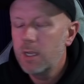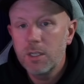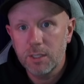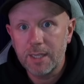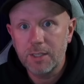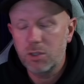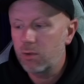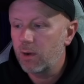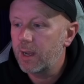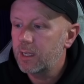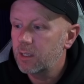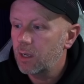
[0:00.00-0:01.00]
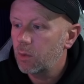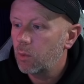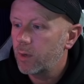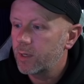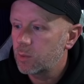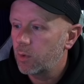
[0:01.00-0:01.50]
So that's great. You don't
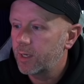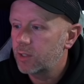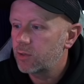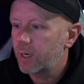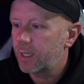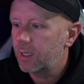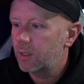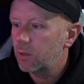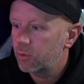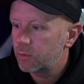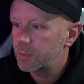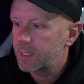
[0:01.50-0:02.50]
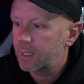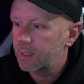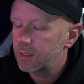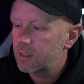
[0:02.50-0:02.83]
always want it tracking you 100% of the